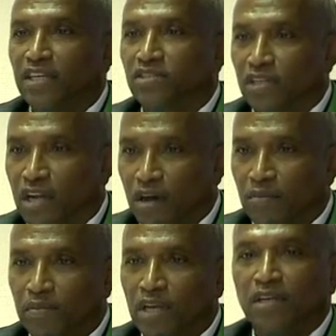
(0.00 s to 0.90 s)
is to
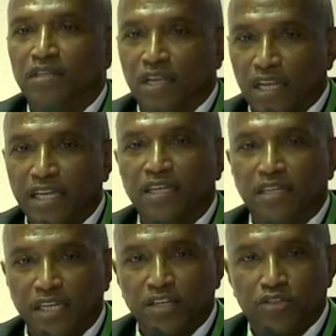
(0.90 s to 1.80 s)
come to Lincoln
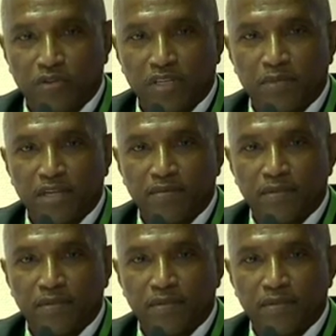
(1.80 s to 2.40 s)
to get a treatment.